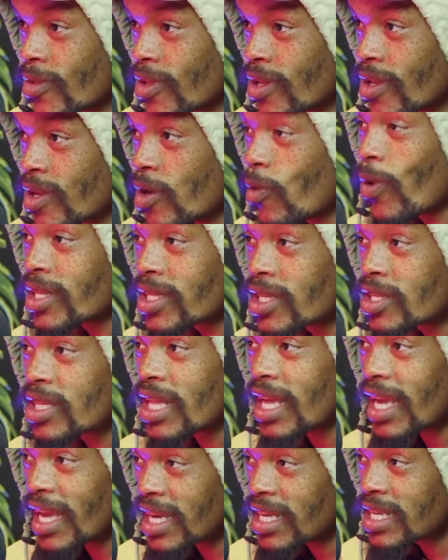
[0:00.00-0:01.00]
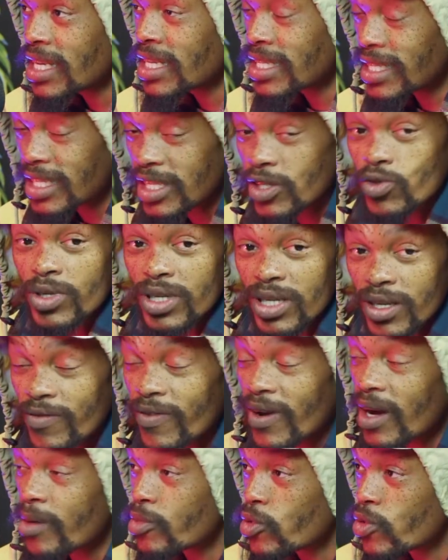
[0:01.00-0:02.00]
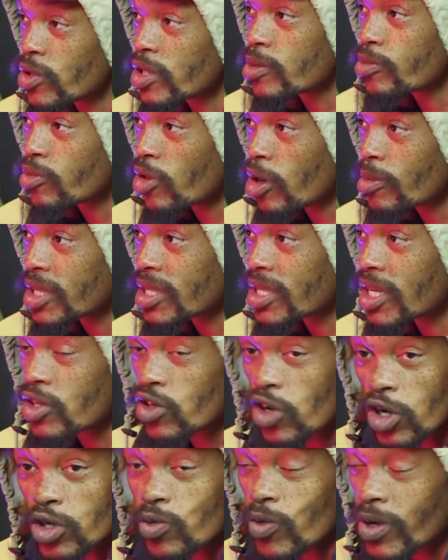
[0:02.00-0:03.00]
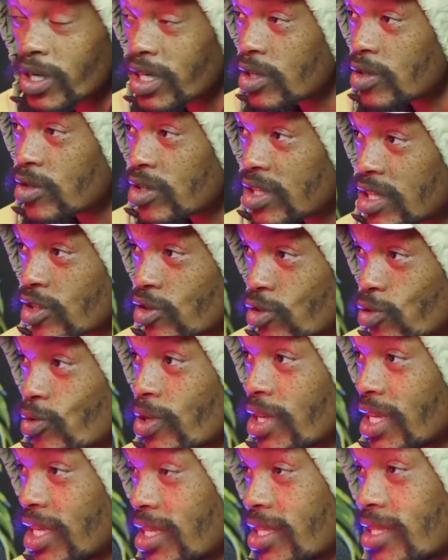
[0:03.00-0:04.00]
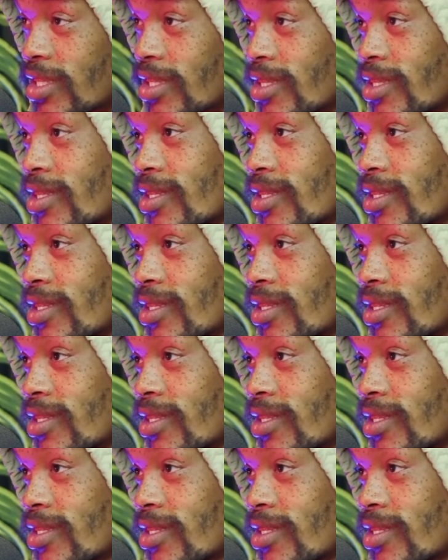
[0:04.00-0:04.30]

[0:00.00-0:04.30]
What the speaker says: He wanted the ANC to live up to its promise and not what it truly is.